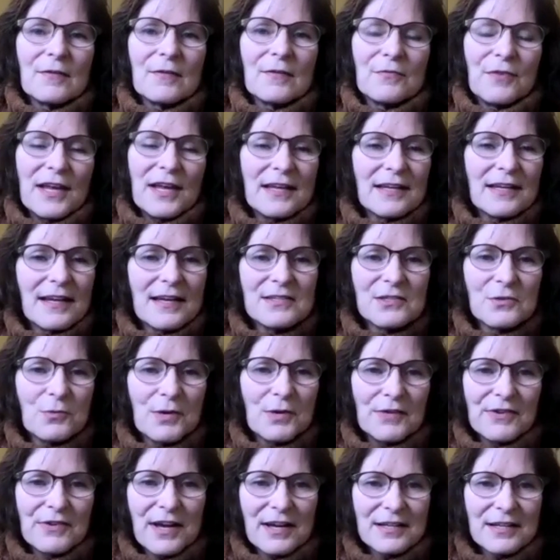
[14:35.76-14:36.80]
fate has a way
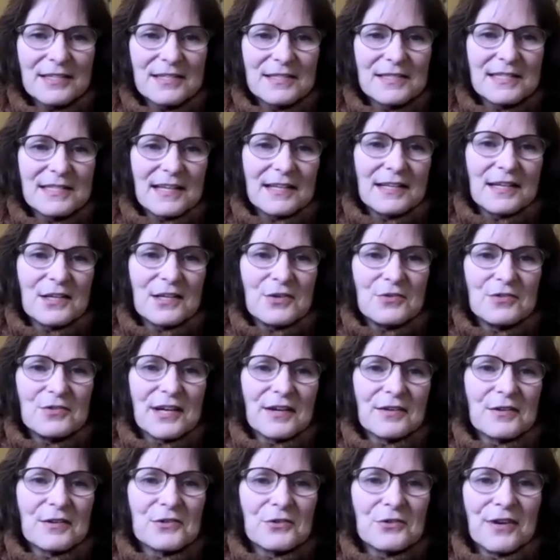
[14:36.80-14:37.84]
of kind of sending you
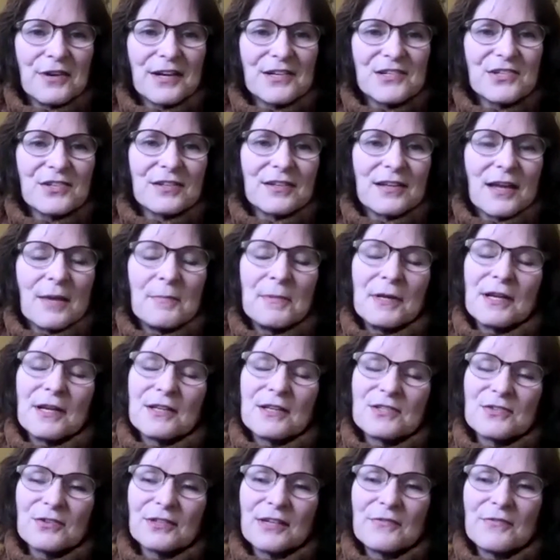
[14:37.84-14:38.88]
down a direction. I mean,
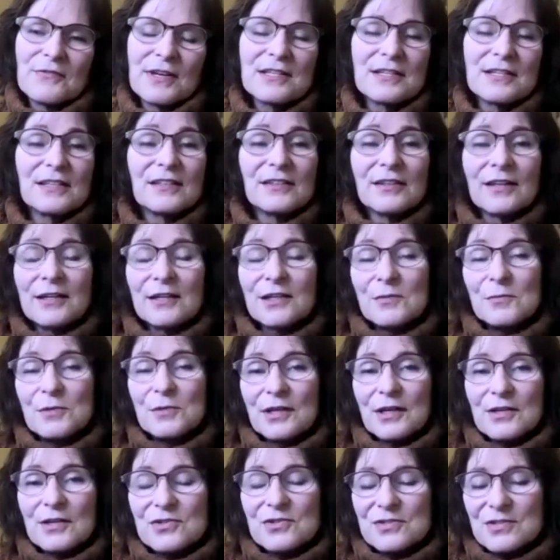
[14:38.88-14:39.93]
certainly if I didn't like
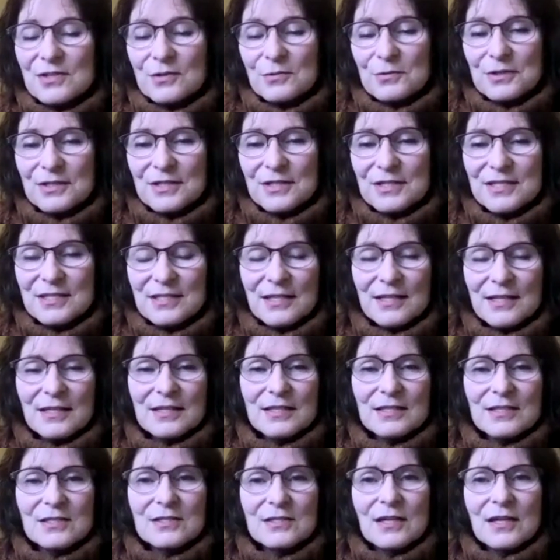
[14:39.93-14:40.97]
communications, I wouldn't have stayed
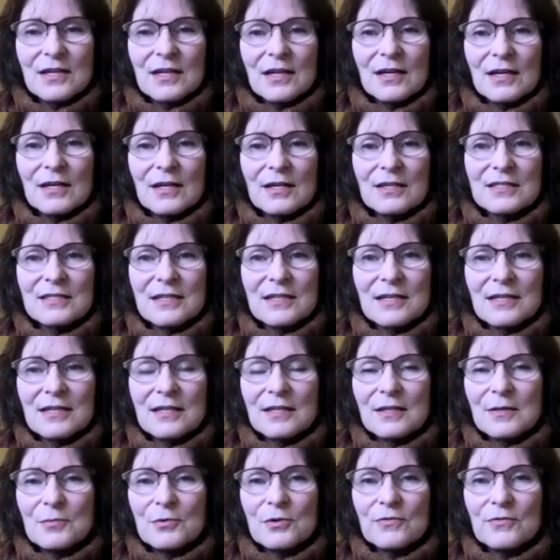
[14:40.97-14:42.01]
in
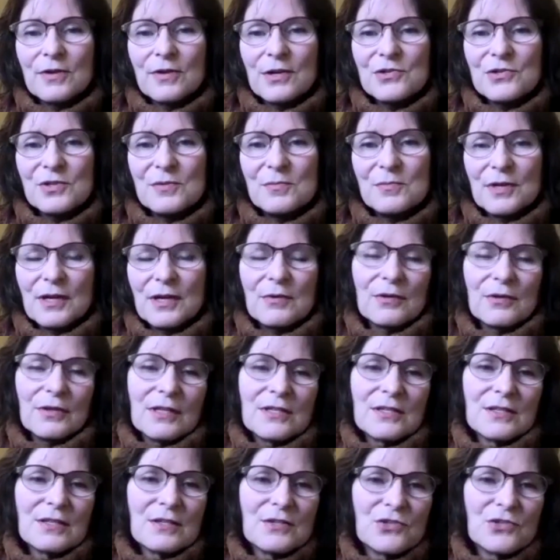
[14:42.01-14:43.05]
the profession, but I really
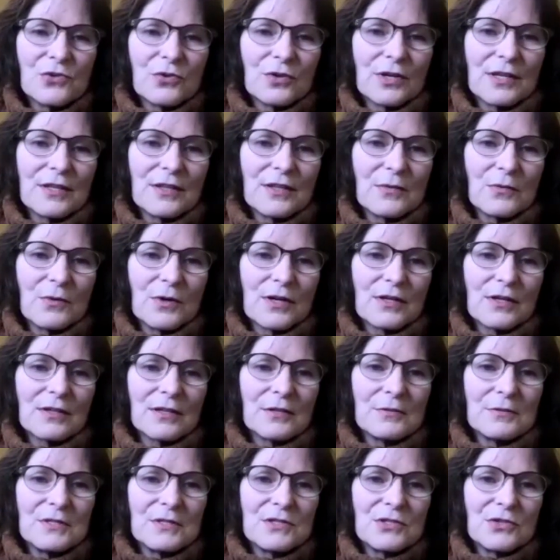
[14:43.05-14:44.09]
did enjoy the work that
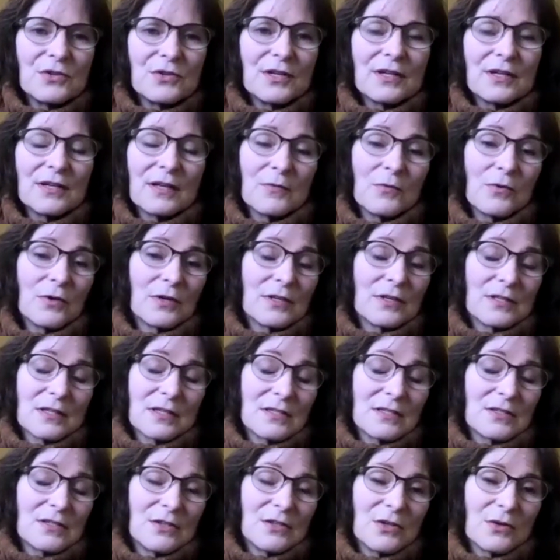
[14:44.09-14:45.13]
I was doing and I wanted to
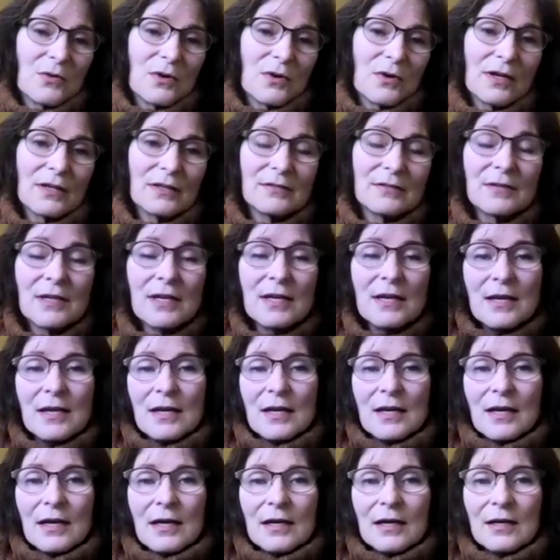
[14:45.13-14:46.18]
continue on
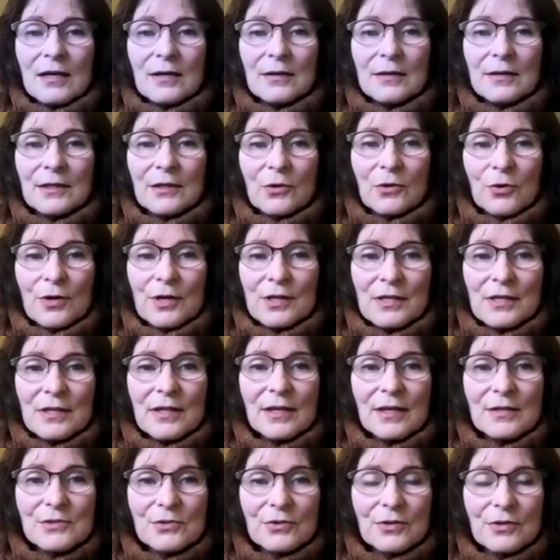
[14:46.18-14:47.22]
and growing in
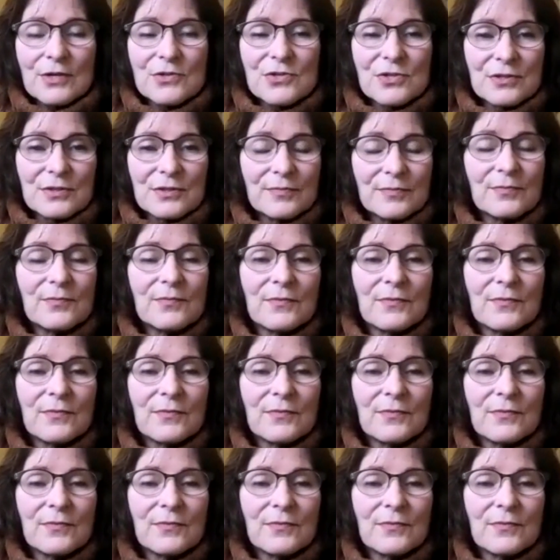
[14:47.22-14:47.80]
that direction.